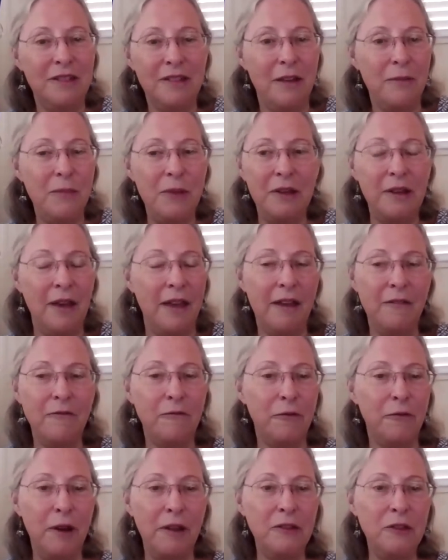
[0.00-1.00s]
I mean, I had
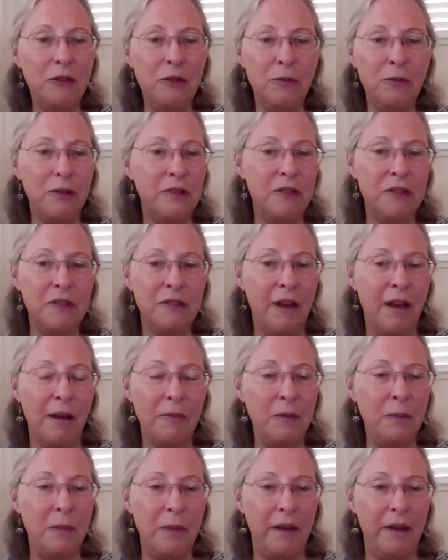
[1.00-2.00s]
friends who were
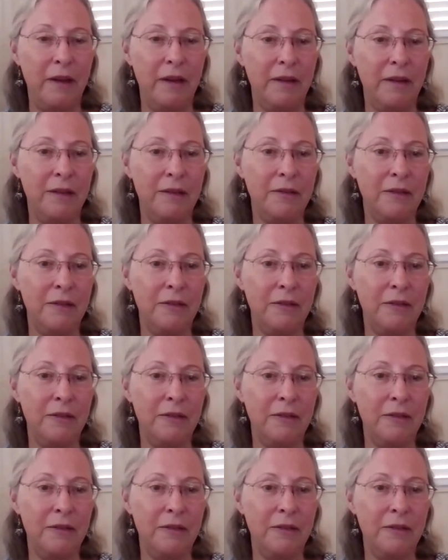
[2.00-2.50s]
stopped by,